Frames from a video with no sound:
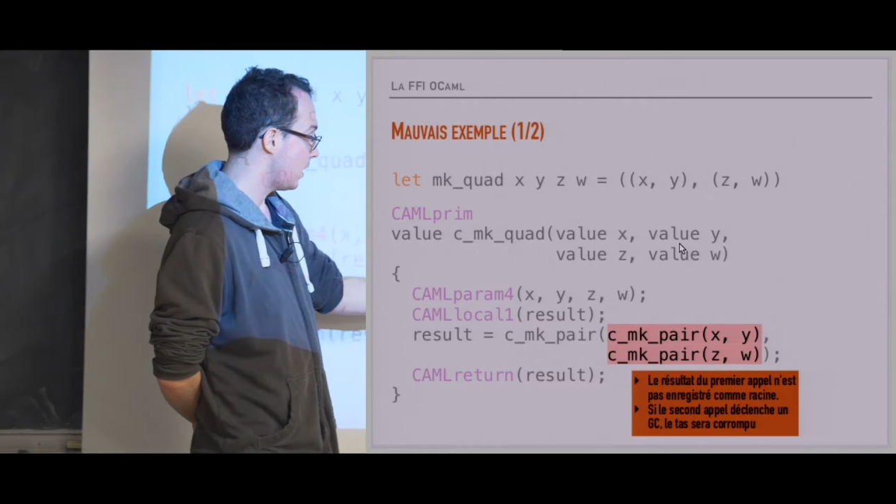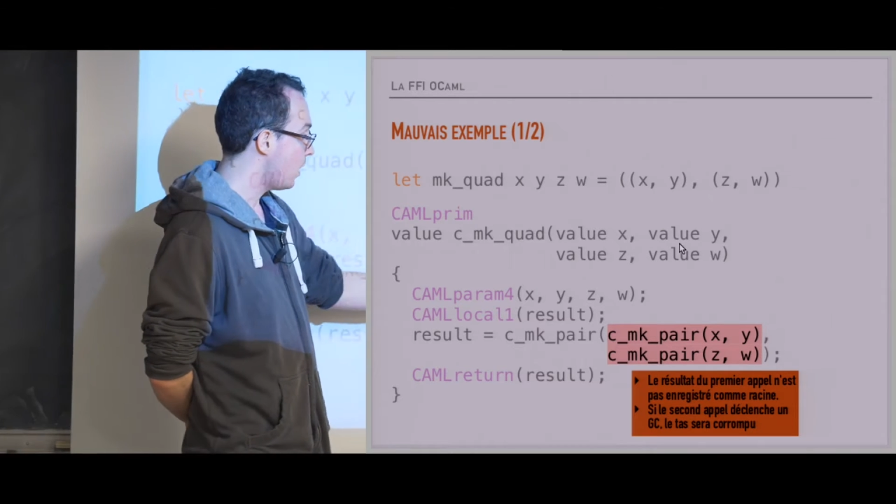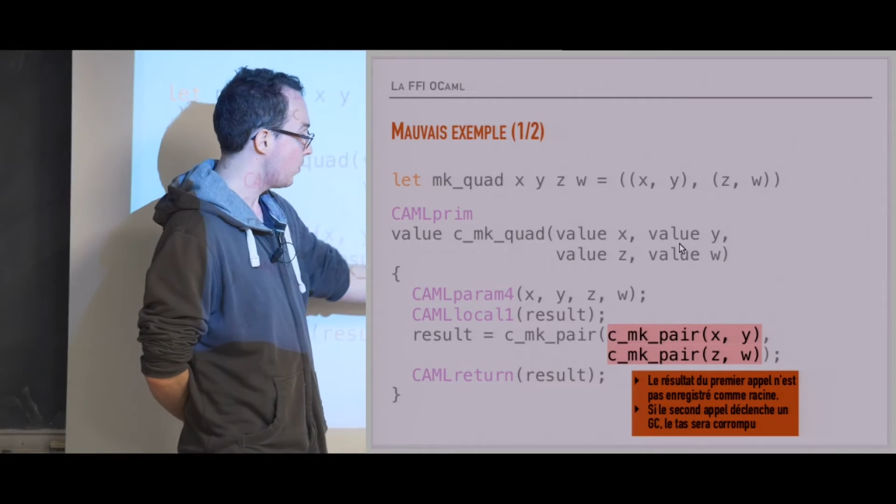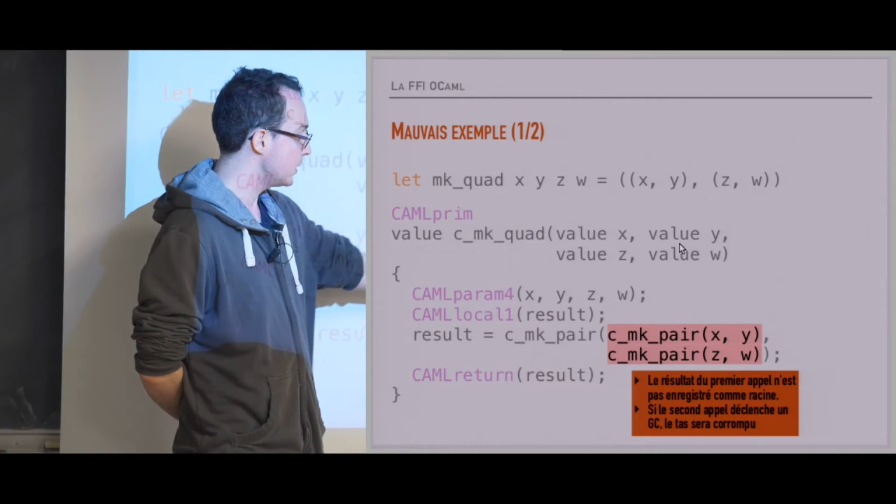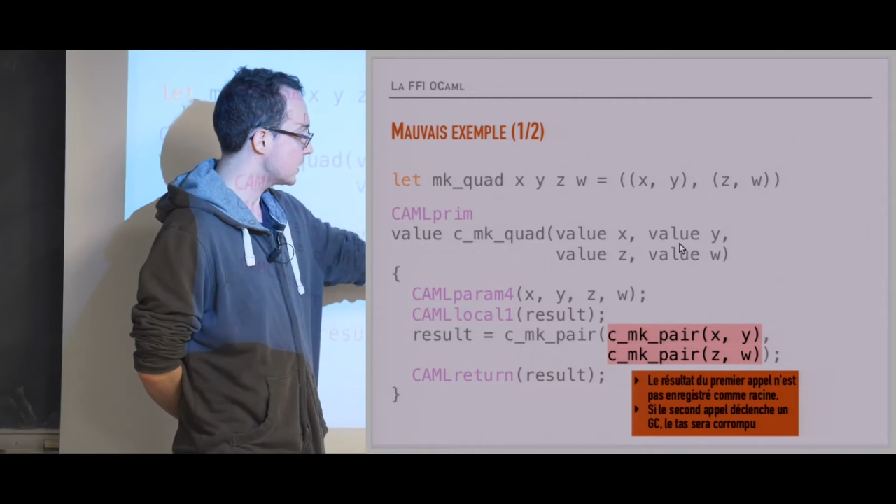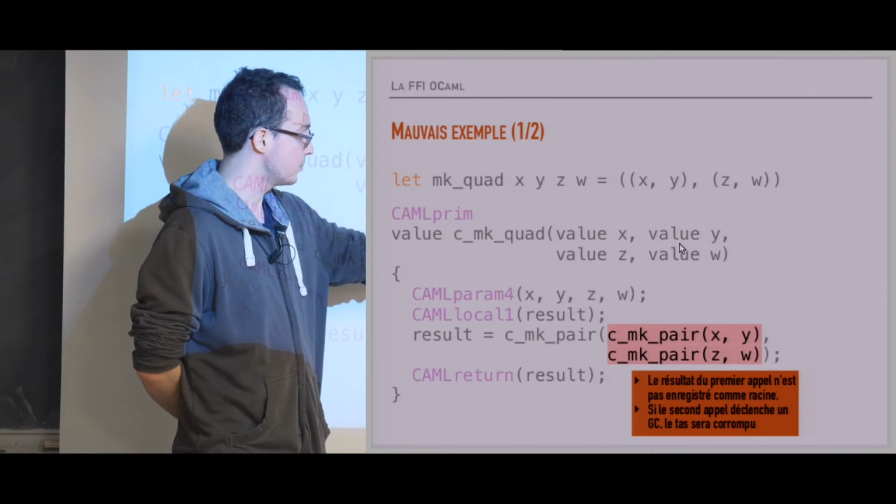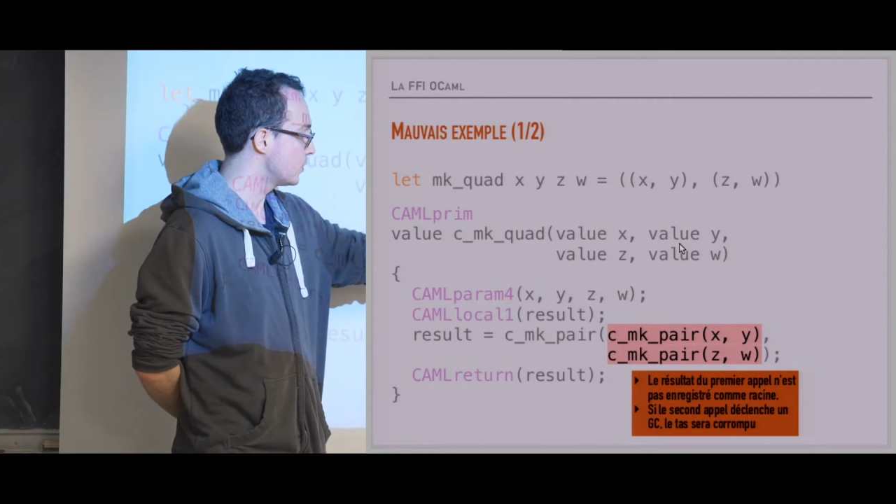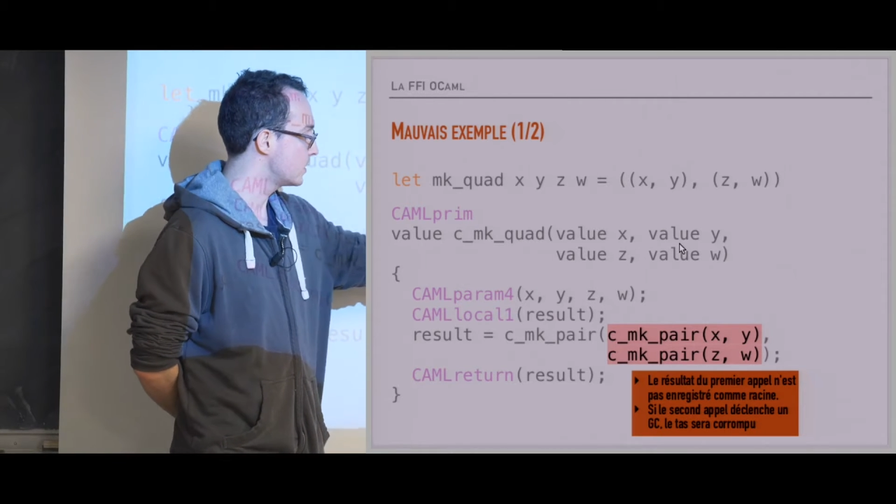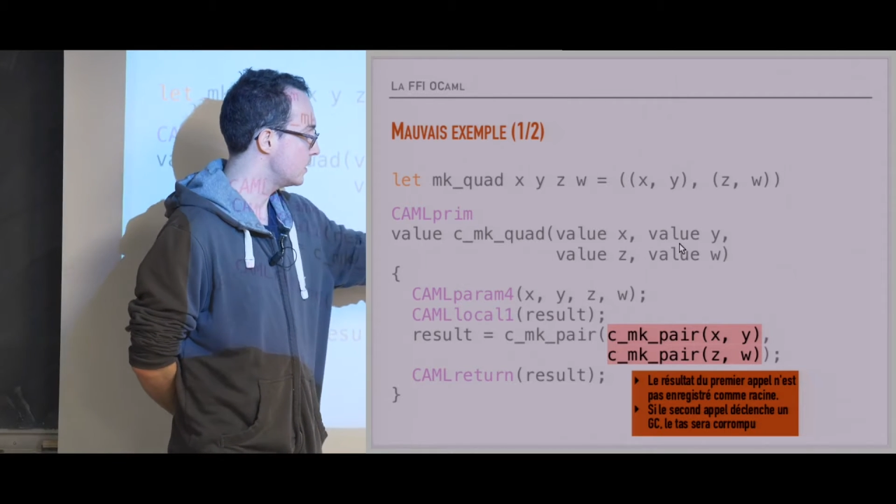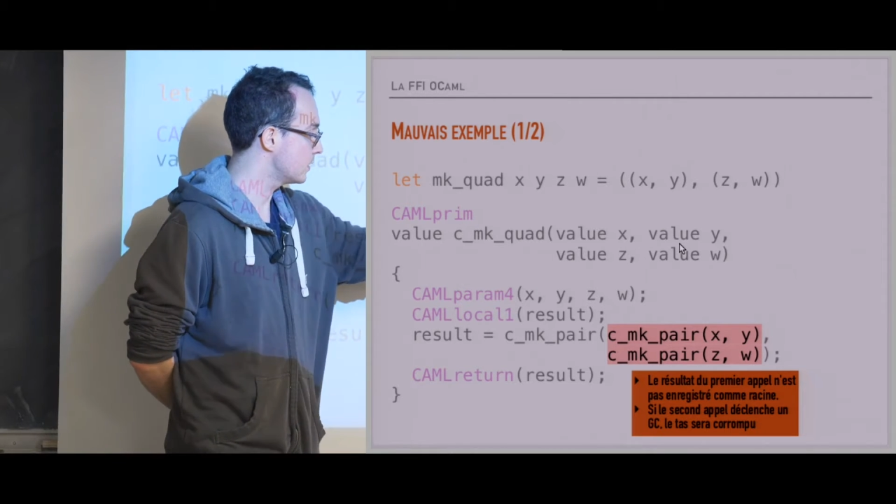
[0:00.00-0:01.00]
Oh, yes,
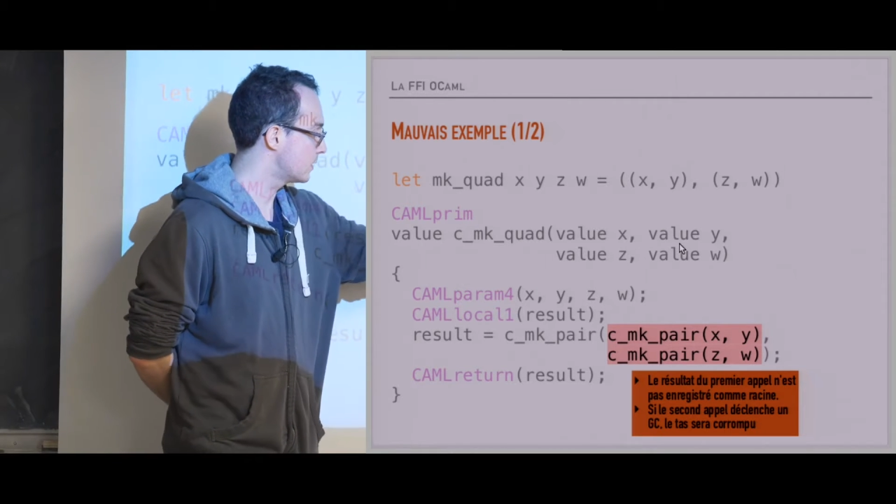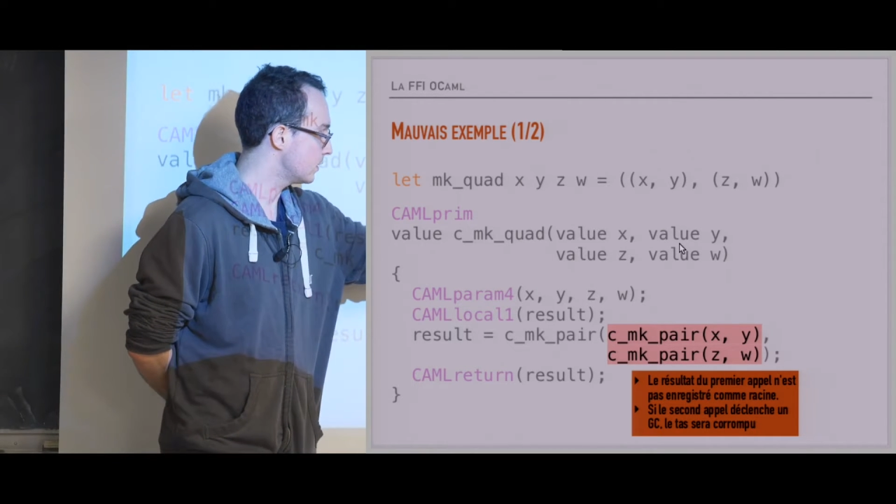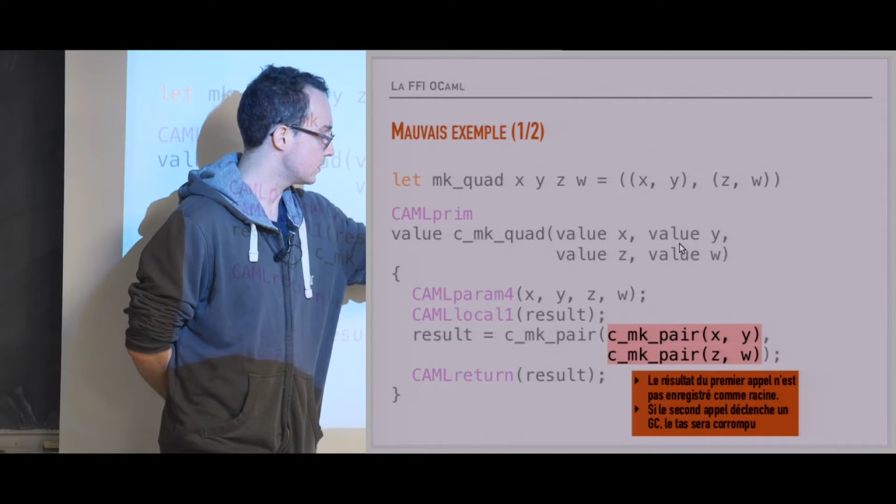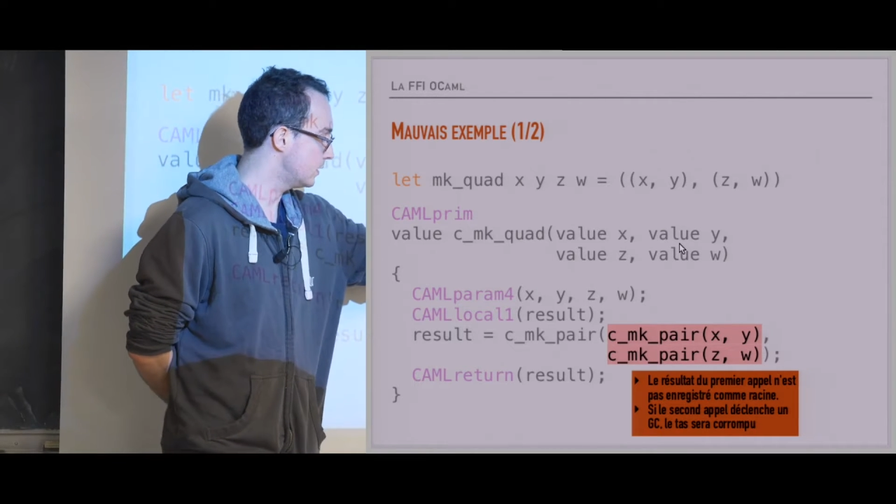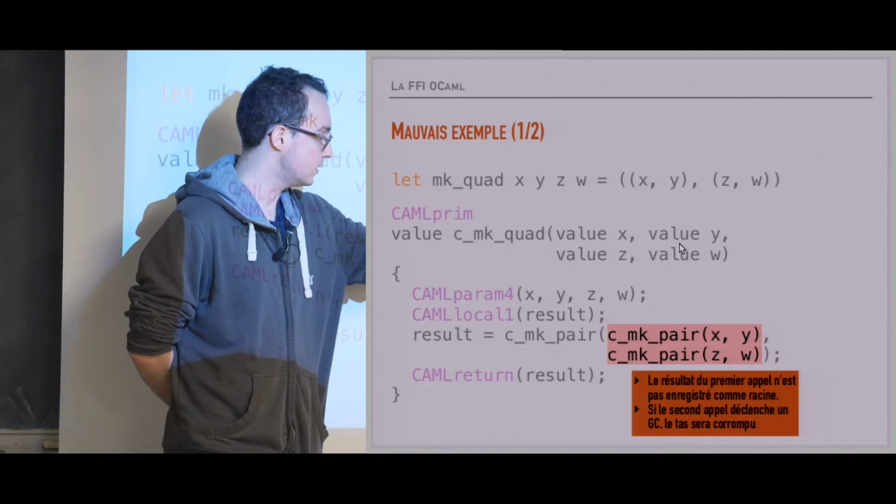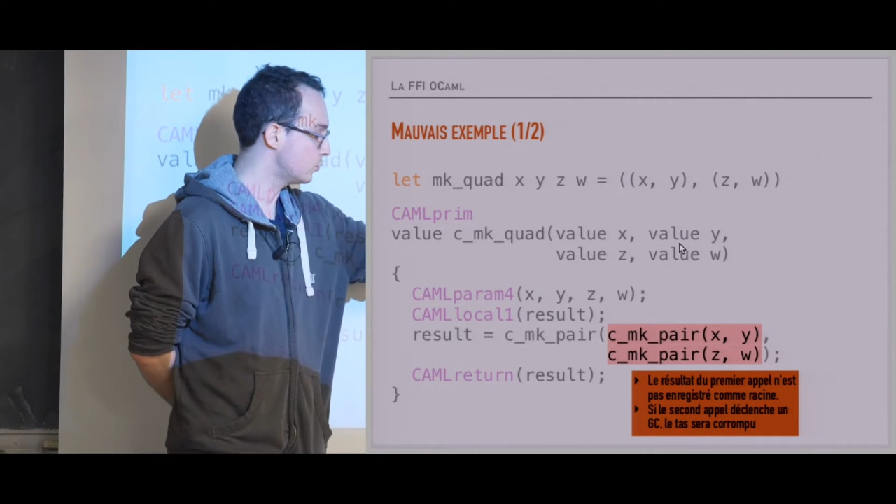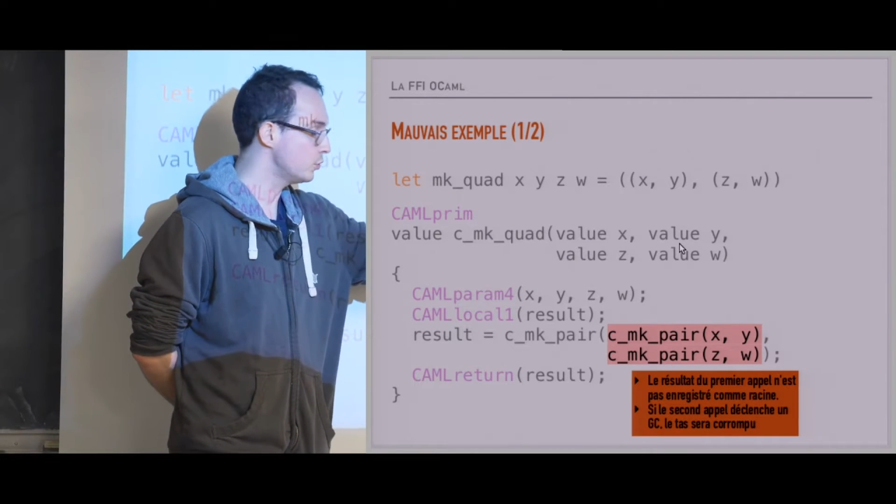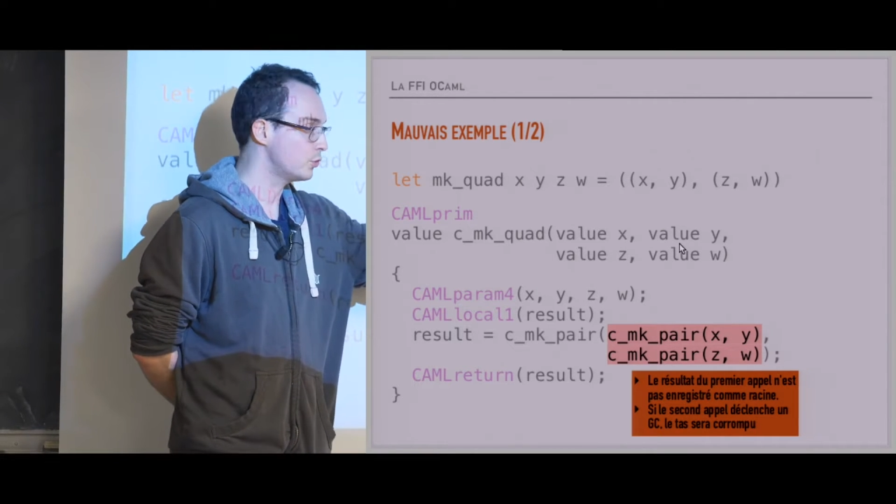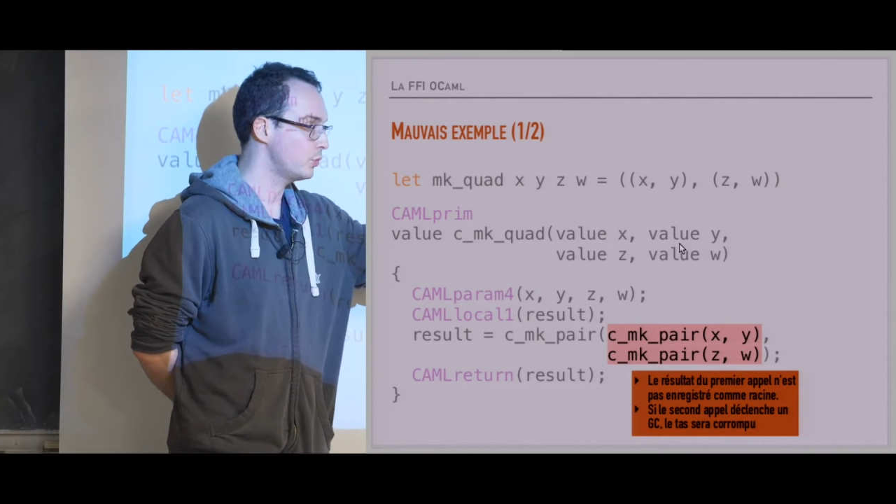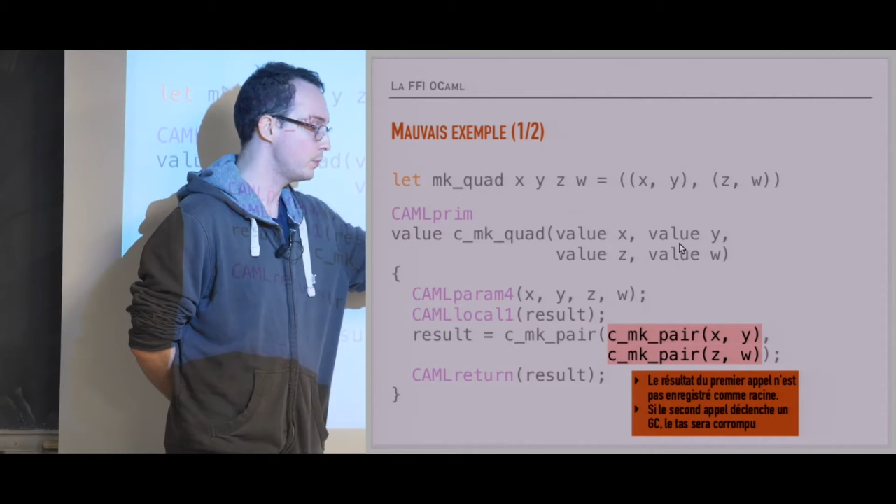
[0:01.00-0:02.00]
but these
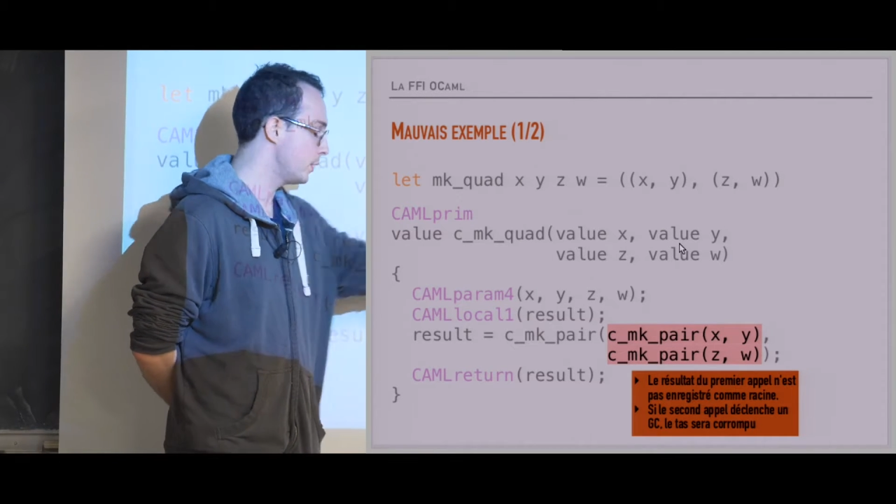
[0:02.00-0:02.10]
roots will